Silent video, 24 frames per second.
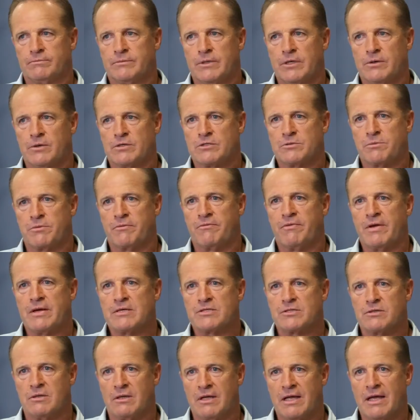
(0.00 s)
You know, as a
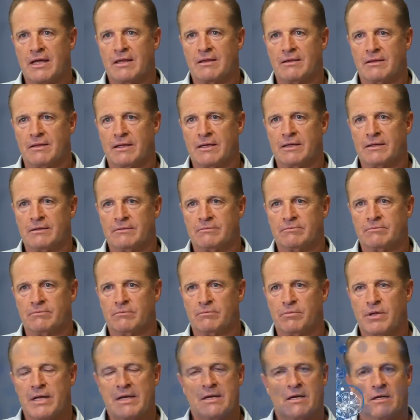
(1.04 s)
professional athlete,
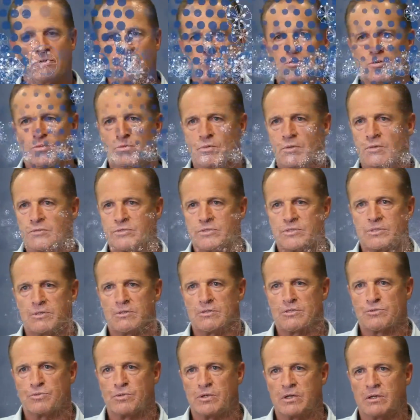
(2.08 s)
played on two World
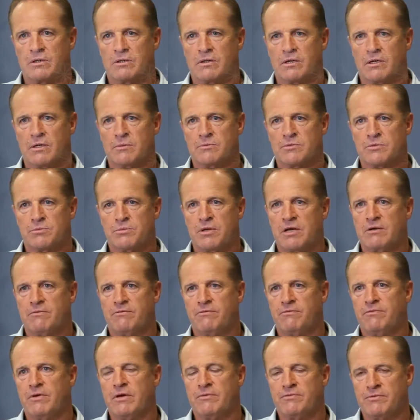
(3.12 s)
Series winning teams, played
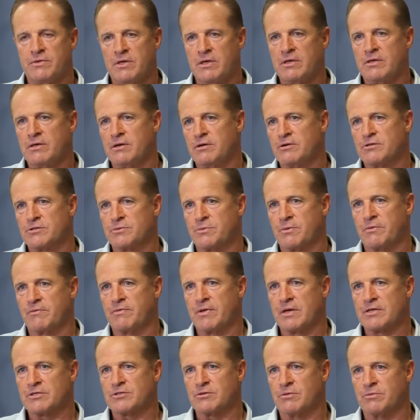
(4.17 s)
15 years of
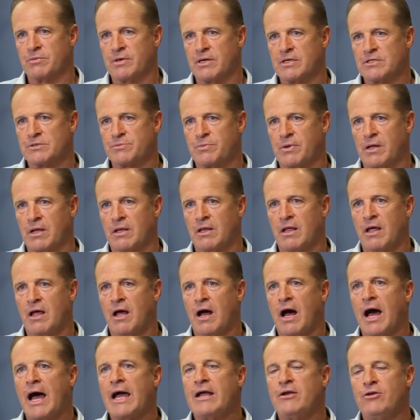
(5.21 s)
professional baseball,
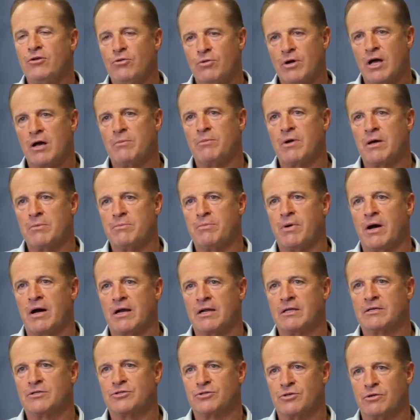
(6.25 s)
I knew how my
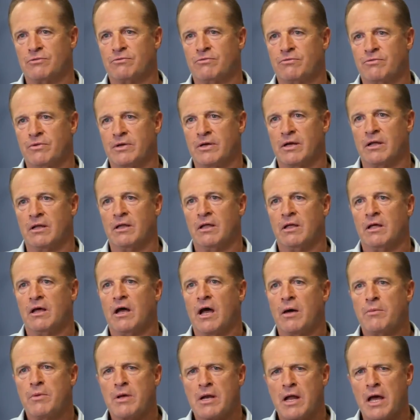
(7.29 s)
body should feel.
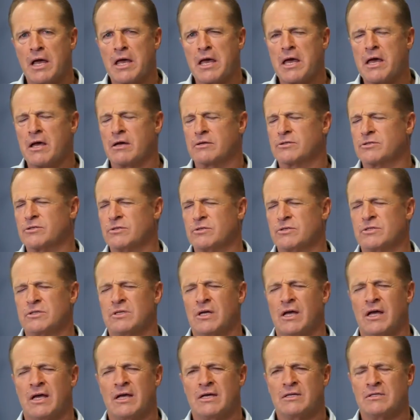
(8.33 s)
I mean, I
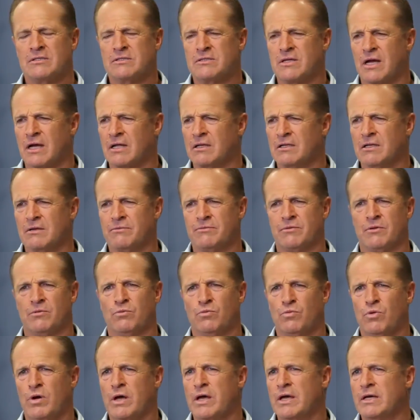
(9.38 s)
exercised, I
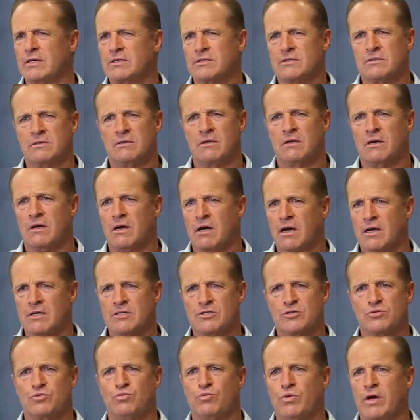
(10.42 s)
lifted weights, I
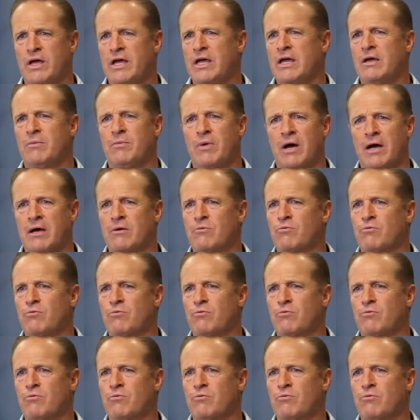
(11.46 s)
swam, I